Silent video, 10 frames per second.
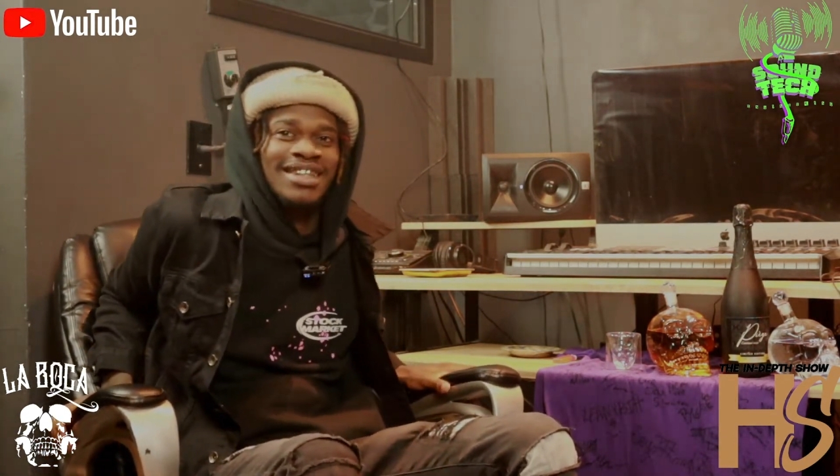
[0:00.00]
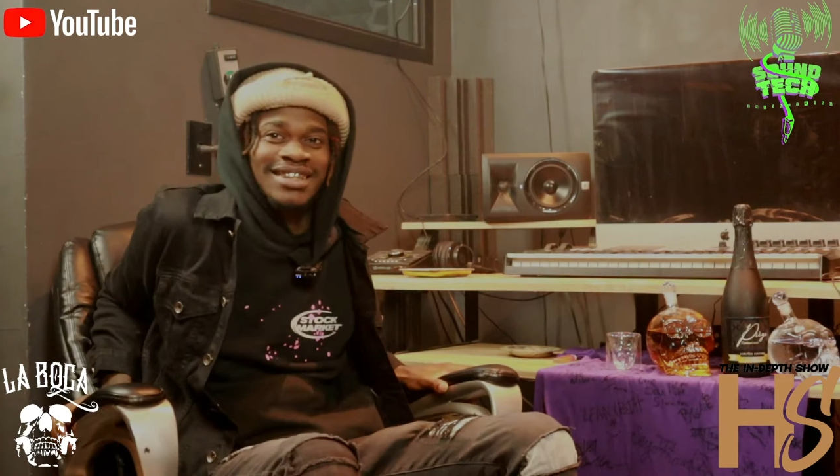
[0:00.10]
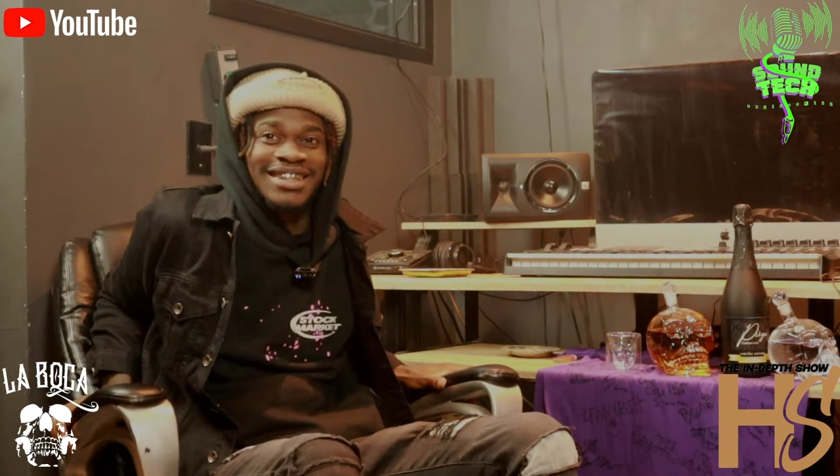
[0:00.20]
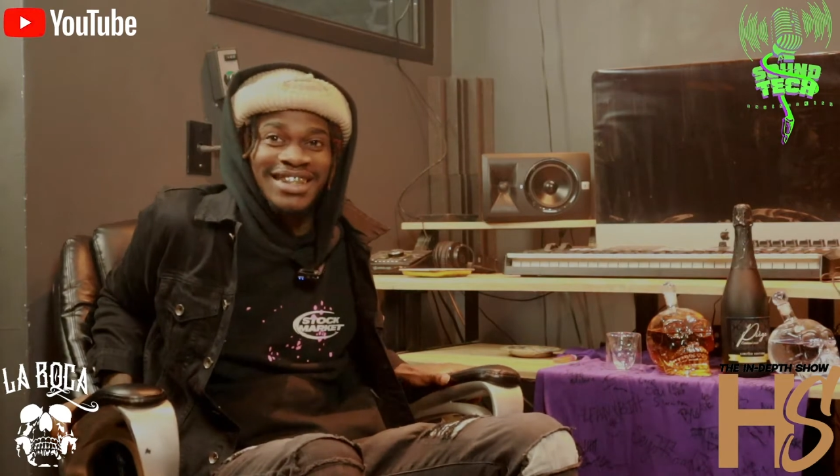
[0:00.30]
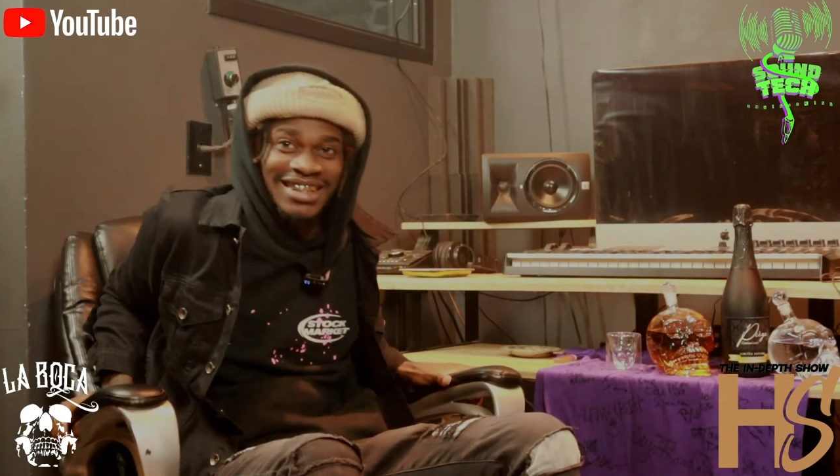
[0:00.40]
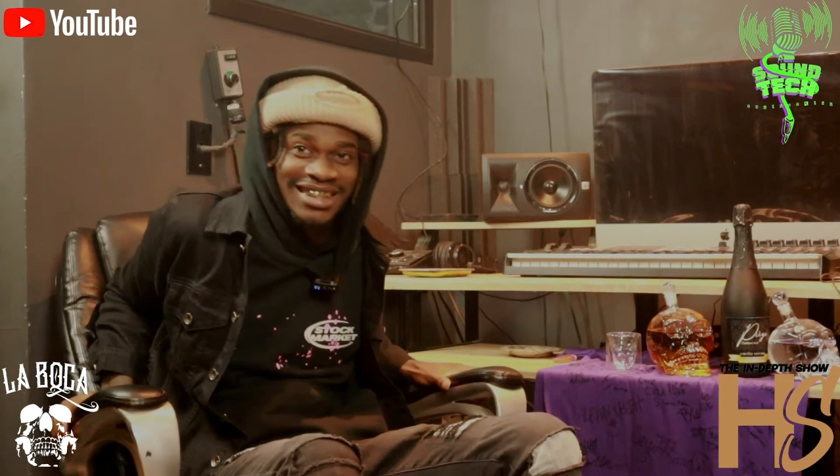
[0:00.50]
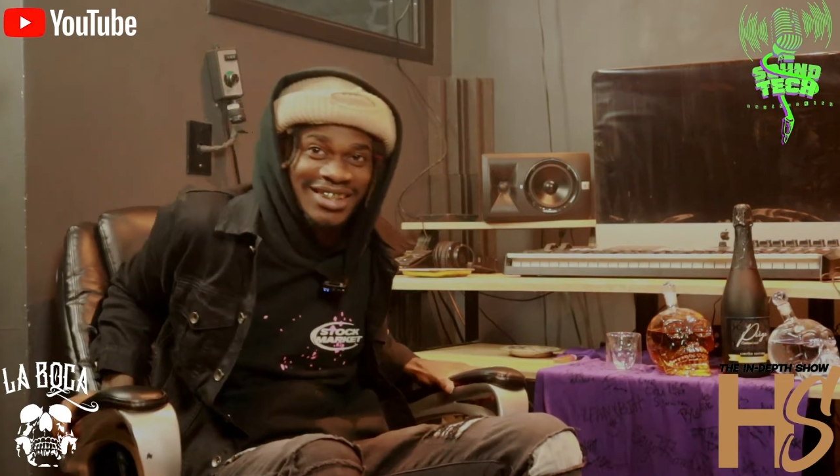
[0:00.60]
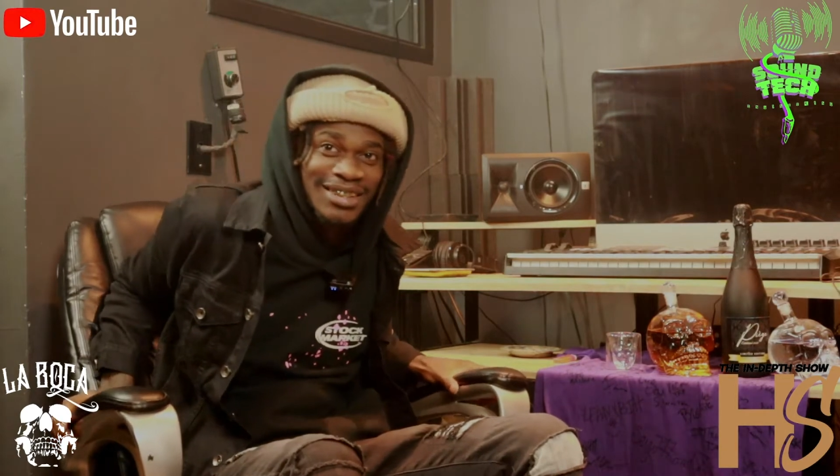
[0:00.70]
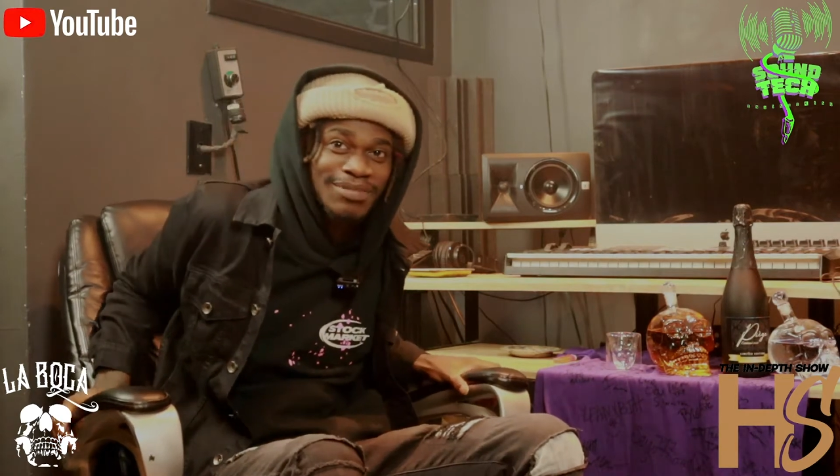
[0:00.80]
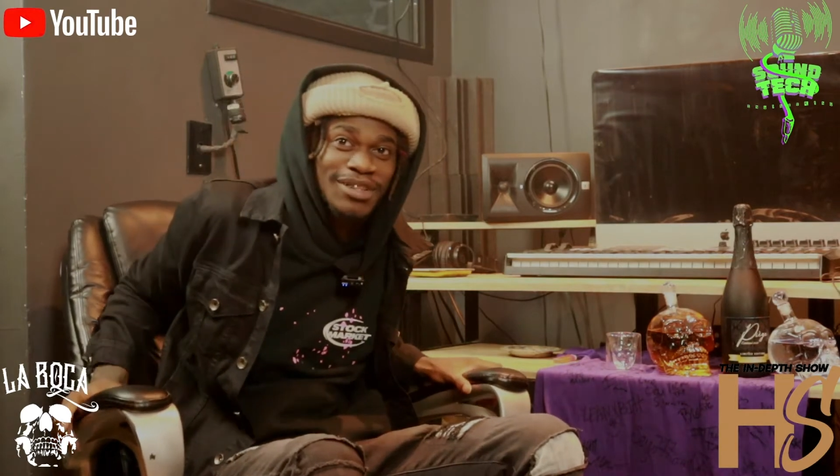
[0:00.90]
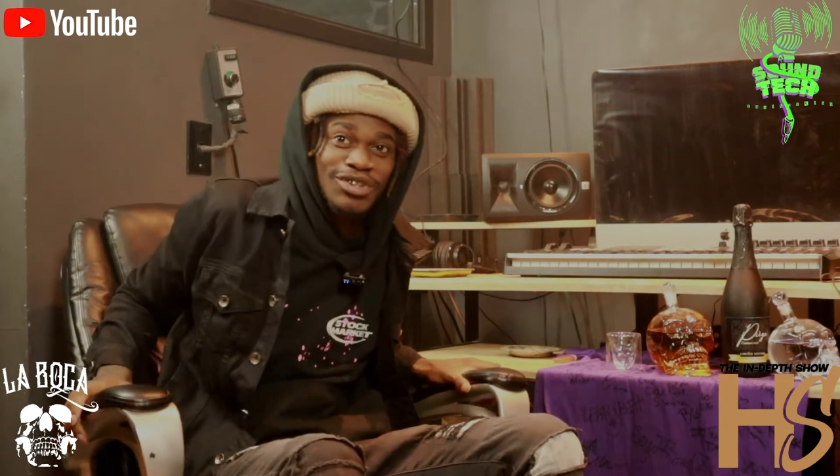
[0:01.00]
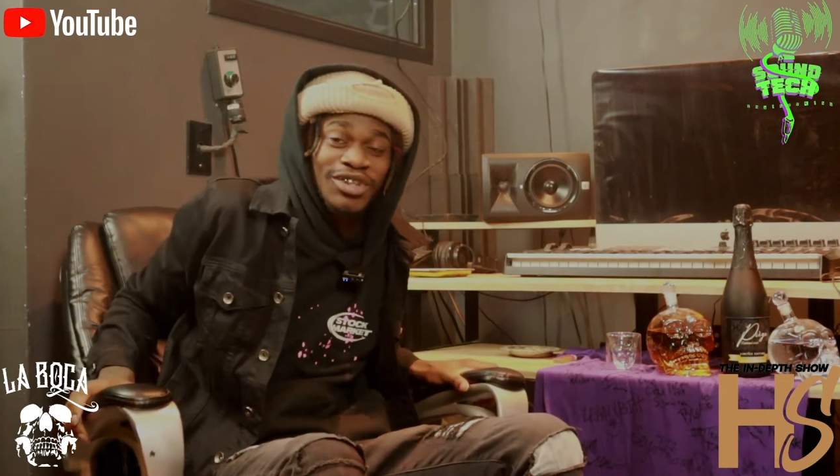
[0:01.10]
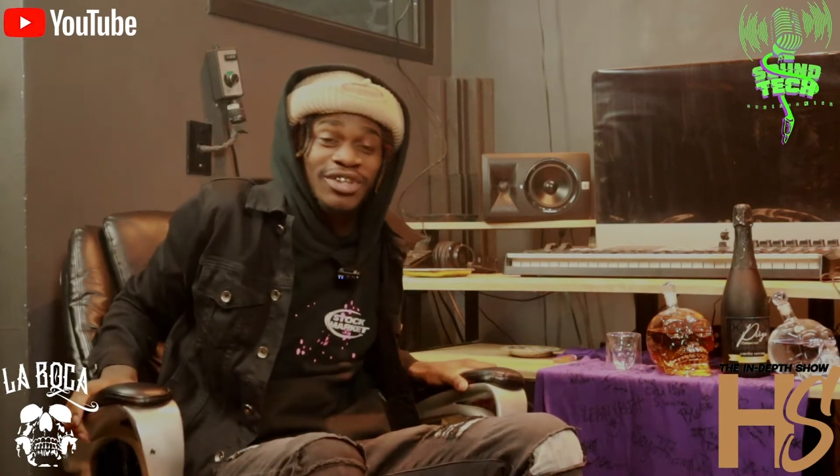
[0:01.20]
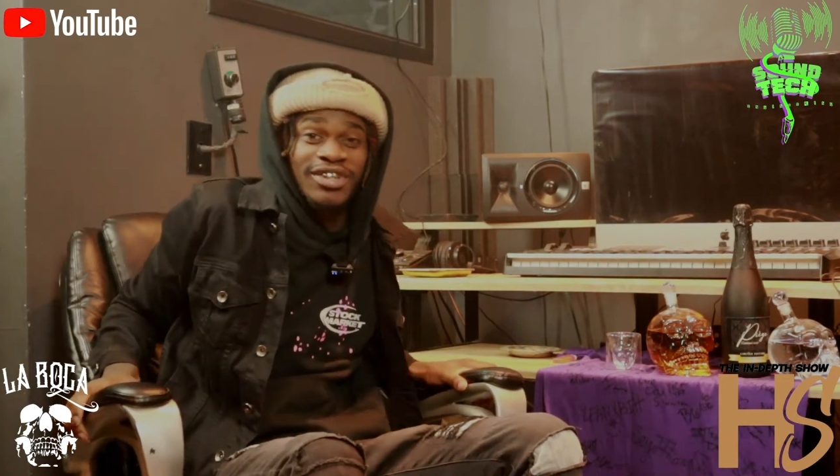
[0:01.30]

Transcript: I see niggas out this bitch going